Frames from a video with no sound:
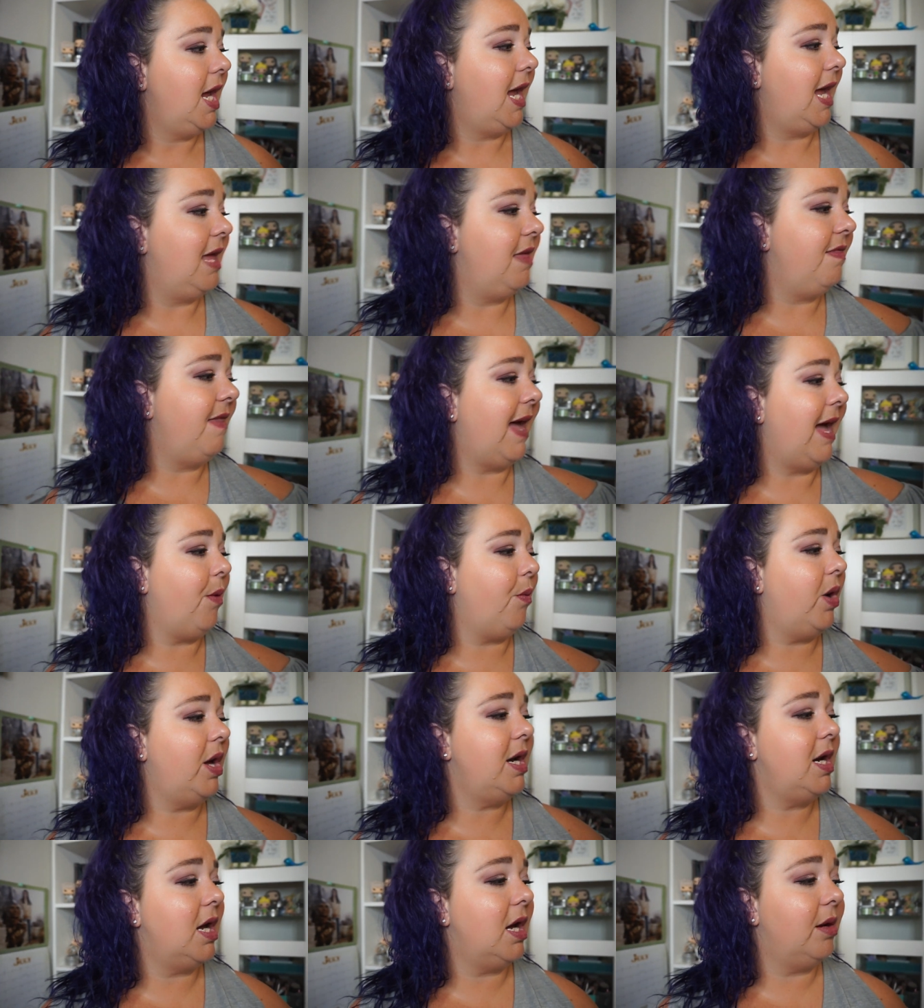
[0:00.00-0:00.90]
And that
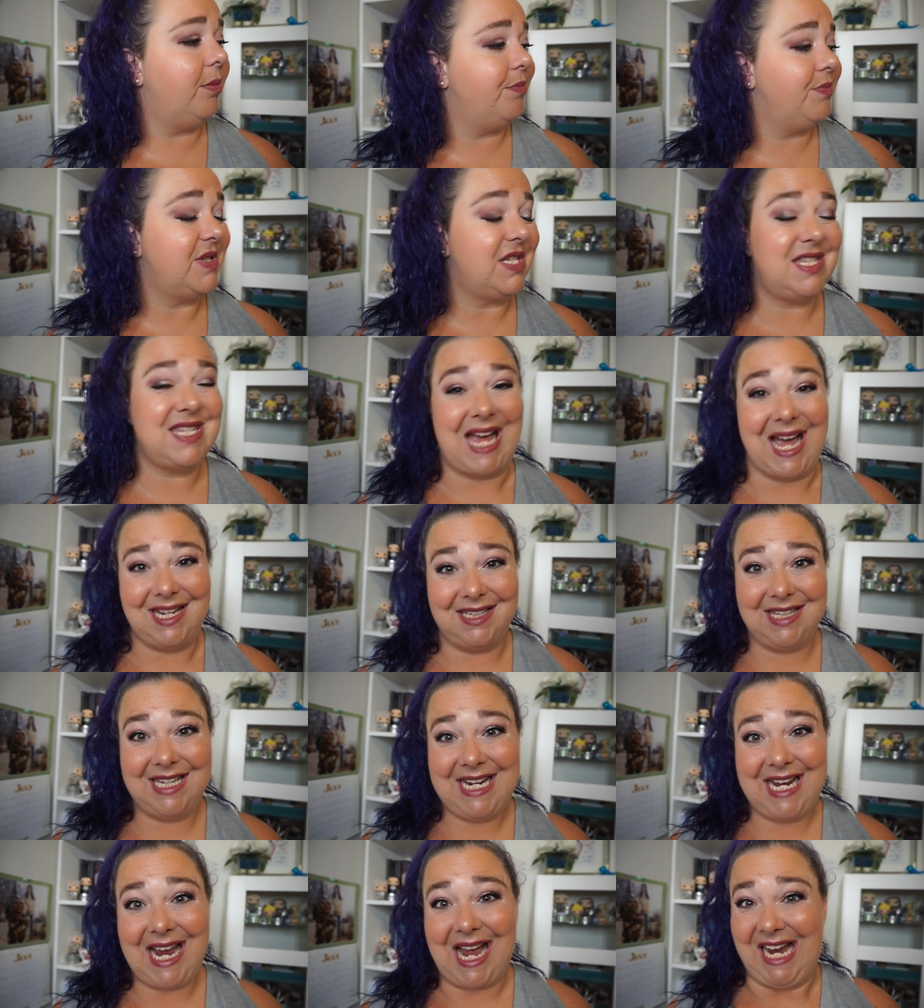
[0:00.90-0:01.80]
one,
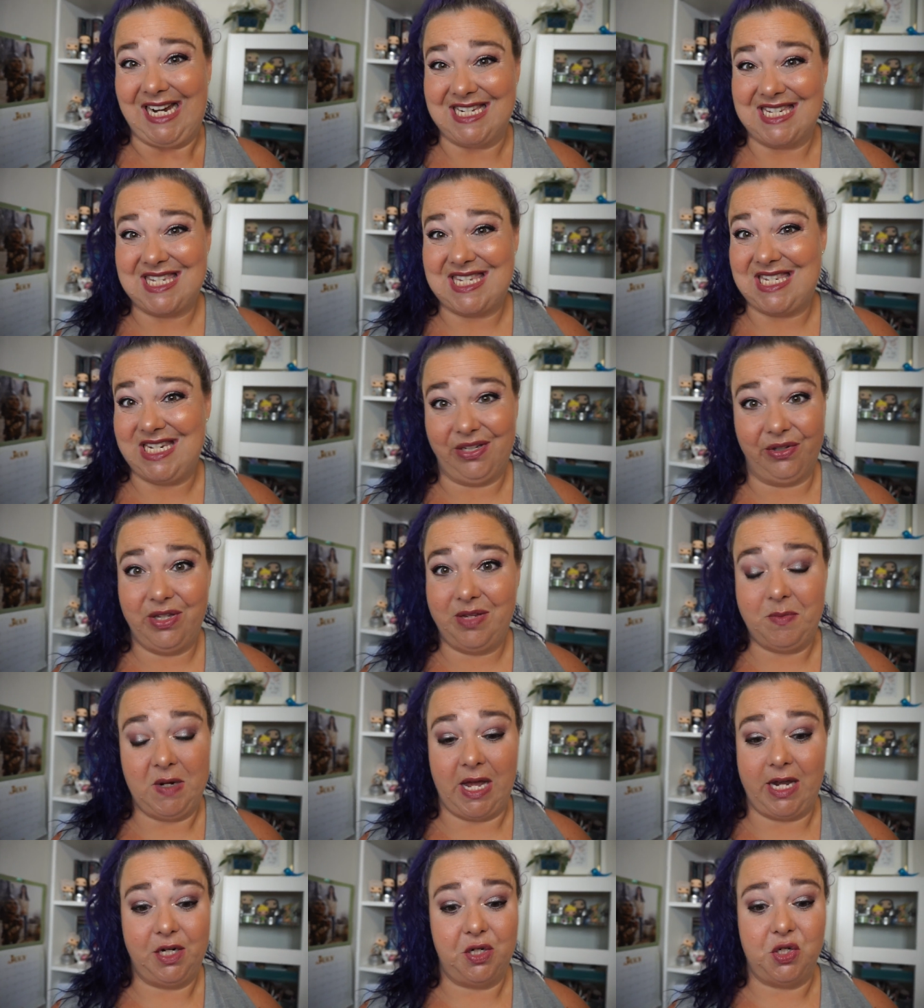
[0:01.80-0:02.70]
sadly, I still
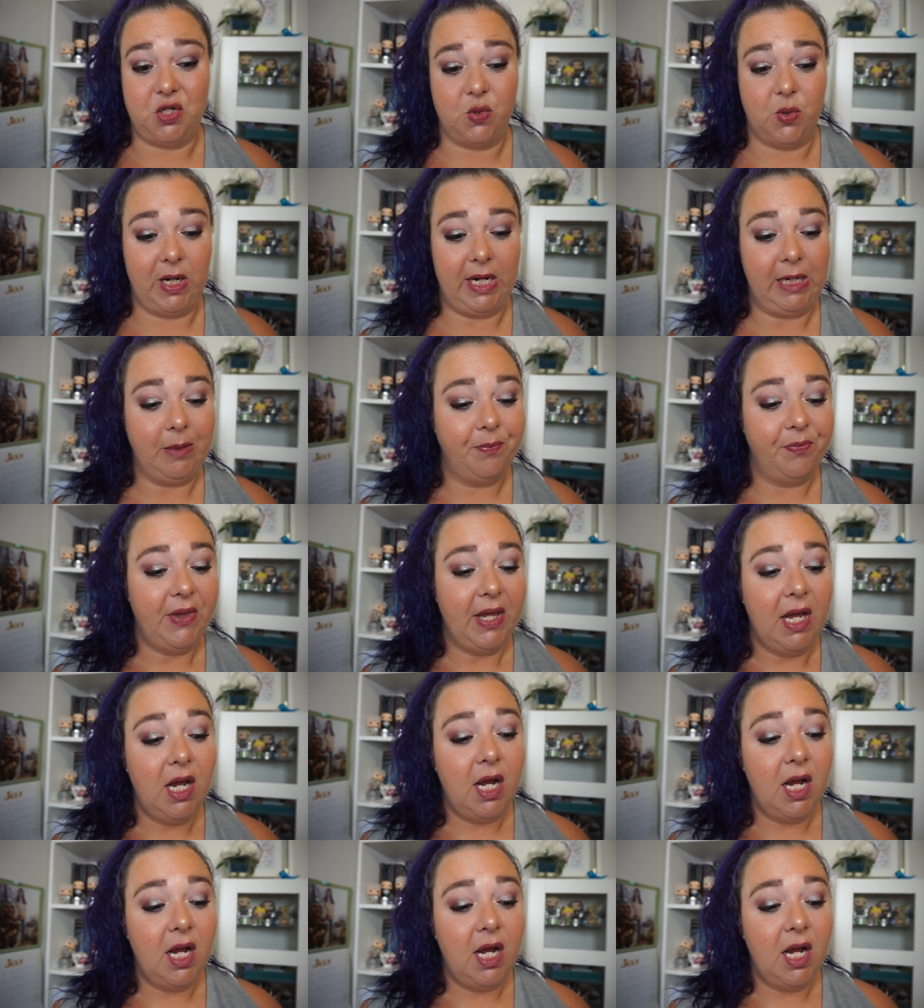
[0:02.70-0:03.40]
am not enjoying.